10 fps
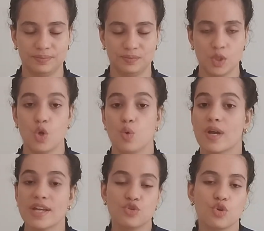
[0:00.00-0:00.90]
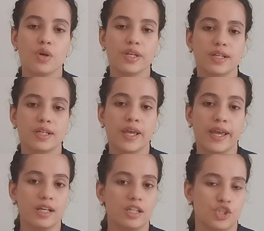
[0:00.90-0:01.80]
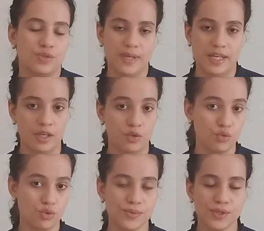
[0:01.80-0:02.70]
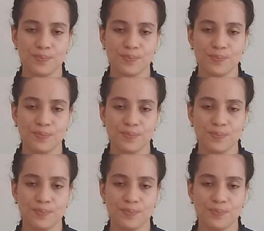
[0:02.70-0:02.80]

You can join English-speaking groups